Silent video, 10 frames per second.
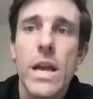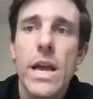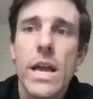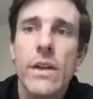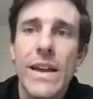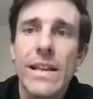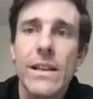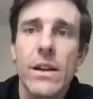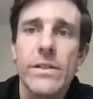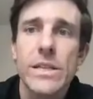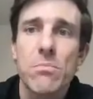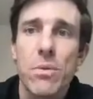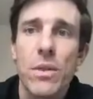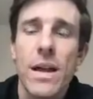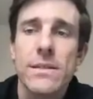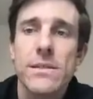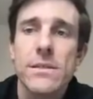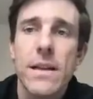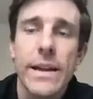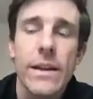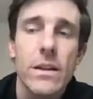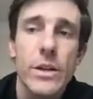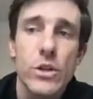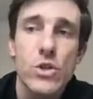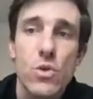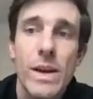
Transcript: And if I click on this plus, I can click join